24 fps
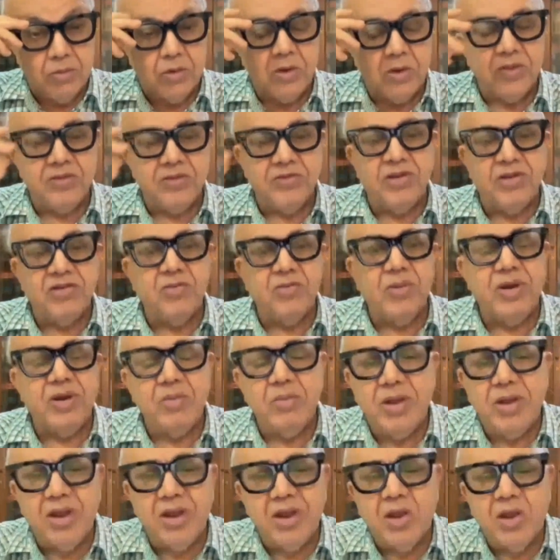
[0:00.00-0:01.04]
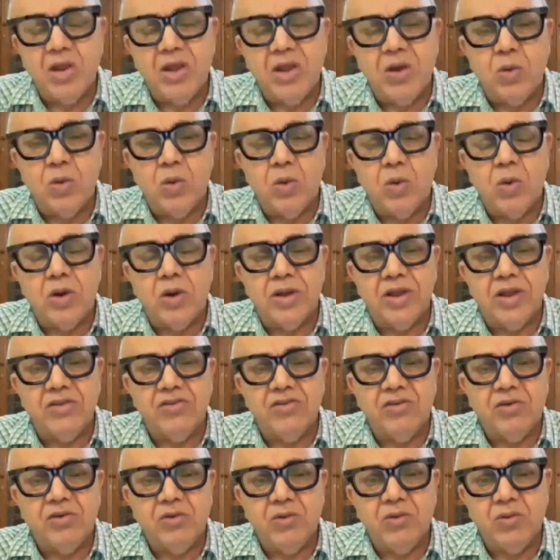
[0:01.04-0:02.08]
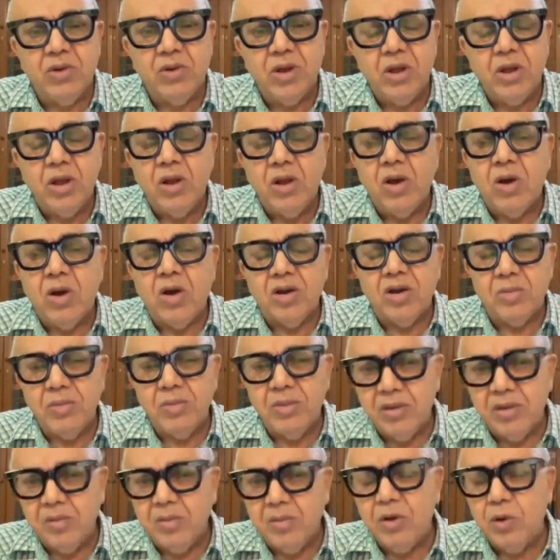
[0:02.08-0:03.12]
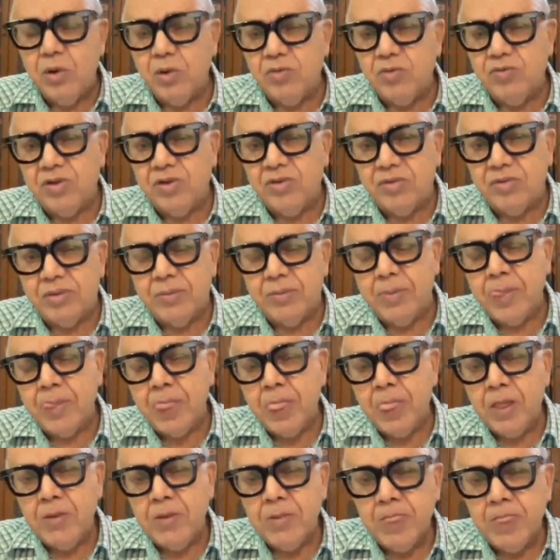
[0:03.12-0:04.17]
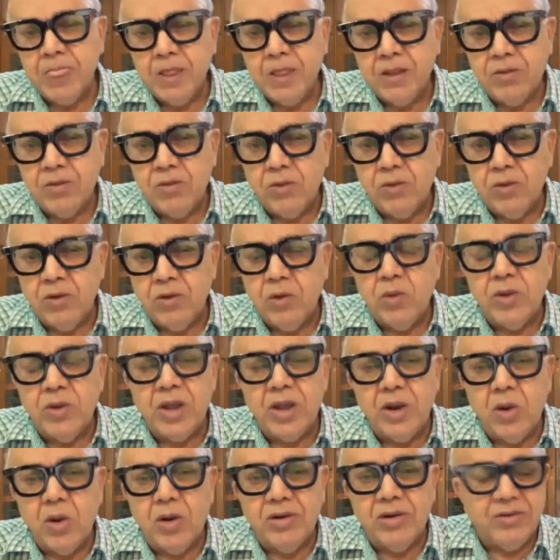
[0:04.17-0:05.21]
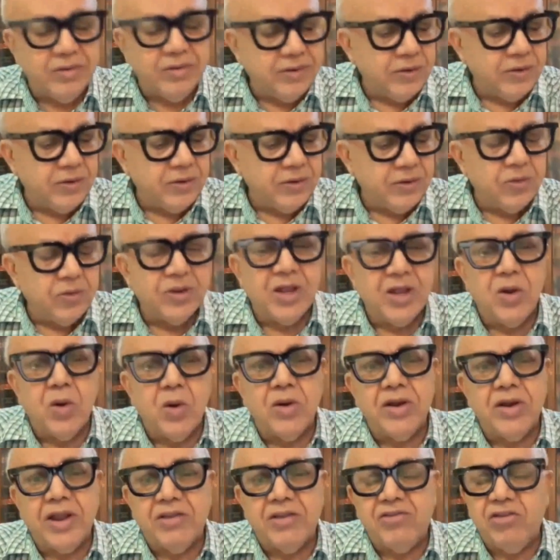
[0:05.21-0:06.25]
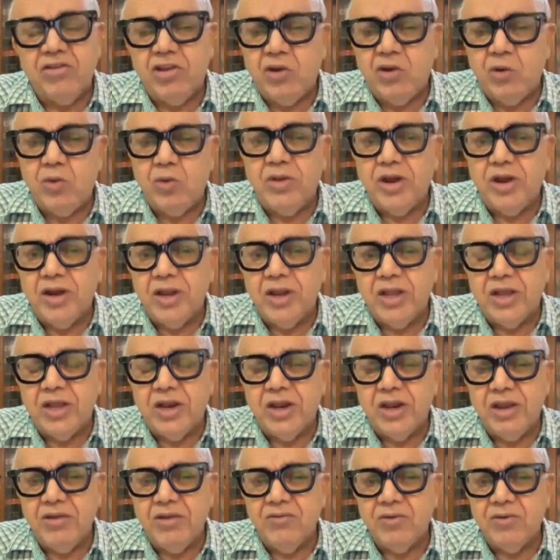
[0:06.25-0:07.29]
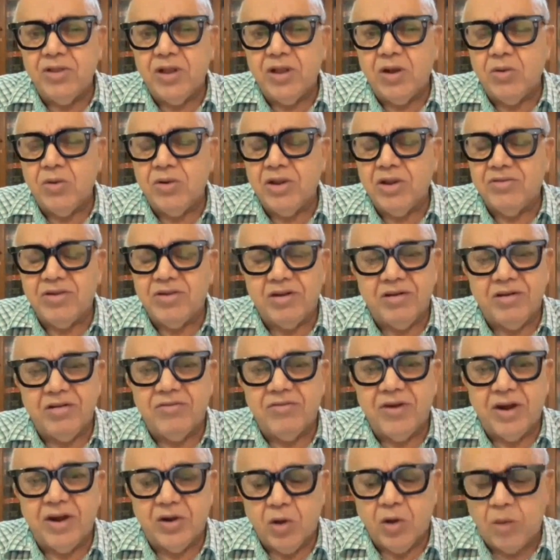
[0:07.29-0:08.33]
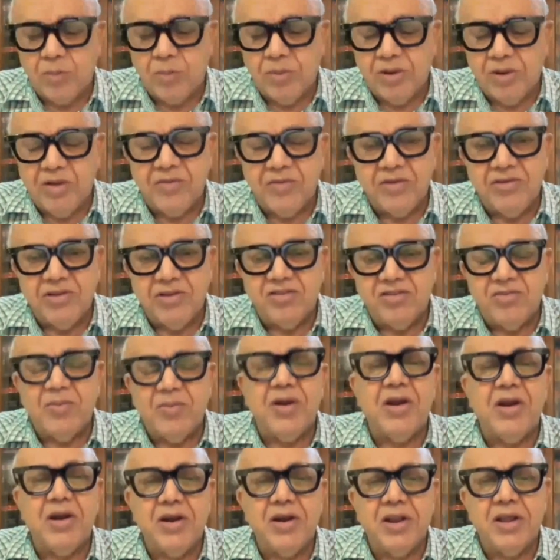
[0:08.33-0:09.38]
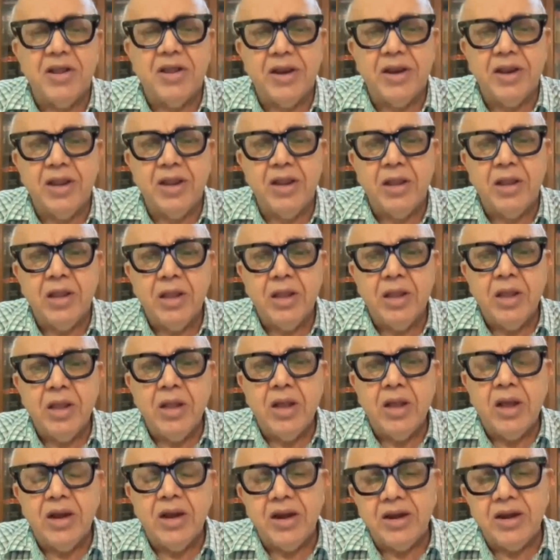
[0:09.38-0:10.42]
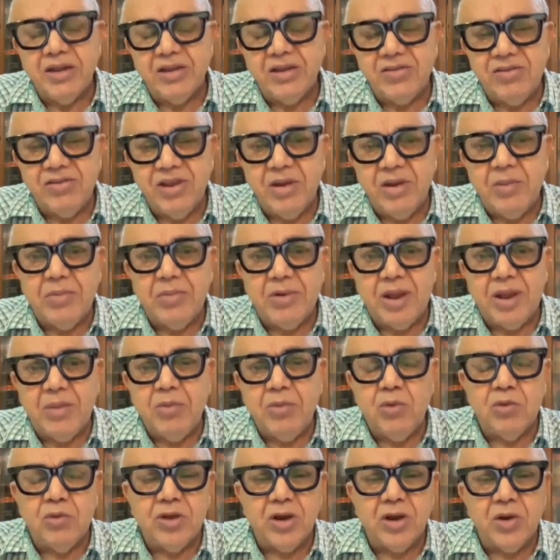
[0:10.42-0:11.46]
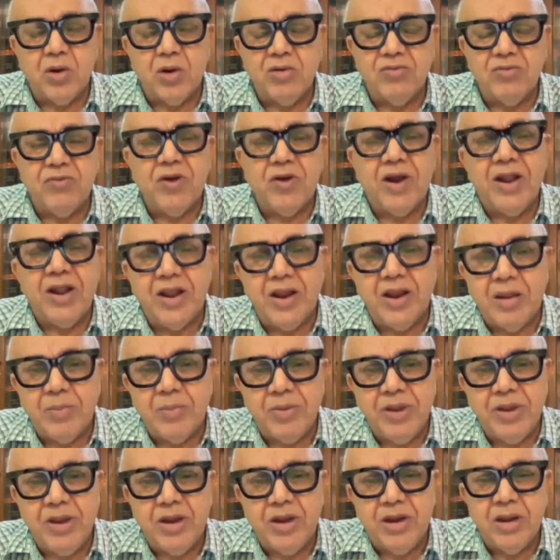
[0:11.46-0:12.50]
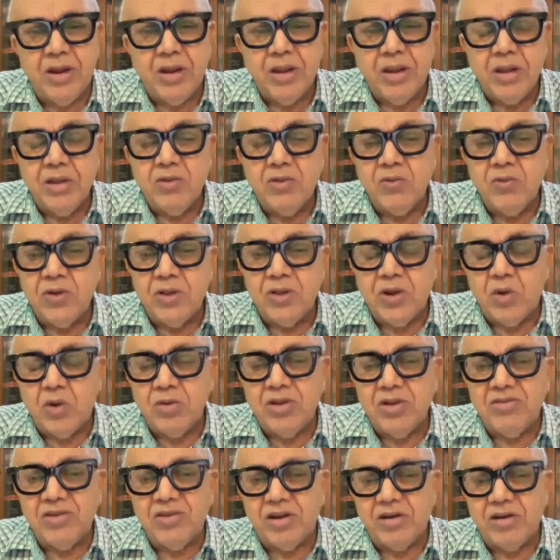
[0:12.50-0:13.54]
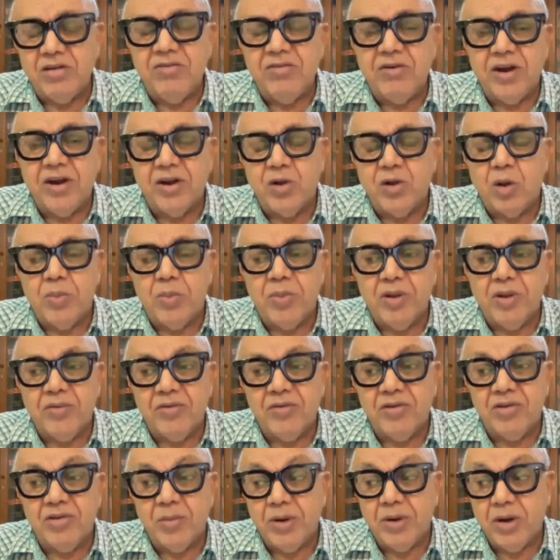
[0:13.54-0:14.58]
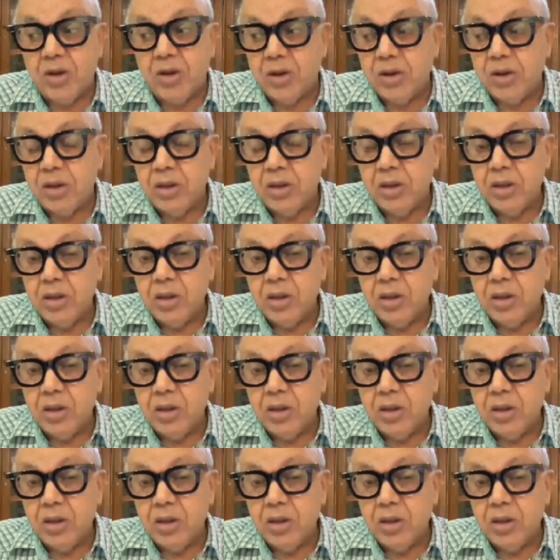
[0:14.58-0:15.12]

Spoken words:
because the judgment may go against you or may be in your favor. So you cannot execute the decree without a certified copy of the judgment and decree, and at the same time you cannot file an appeal without the certified copy of the judgment decree.